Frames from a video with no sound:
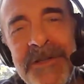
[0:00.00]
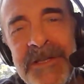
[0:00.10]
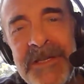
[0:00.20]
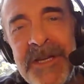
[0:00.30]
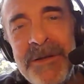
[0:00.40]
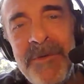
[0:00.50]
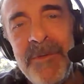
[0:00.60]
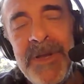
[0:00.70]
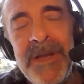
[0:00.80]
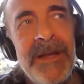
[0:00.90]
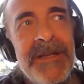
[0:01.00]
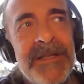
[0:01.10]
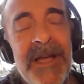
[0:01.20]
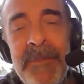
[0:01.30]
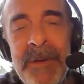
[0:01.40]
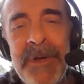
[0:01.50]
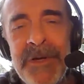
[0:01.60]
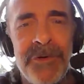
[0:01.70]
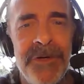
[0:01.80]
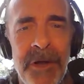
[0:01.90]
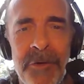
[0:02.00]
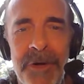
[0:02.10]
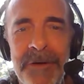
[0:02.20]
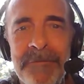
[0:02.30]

CDM MVP. And it's time I mentored another one.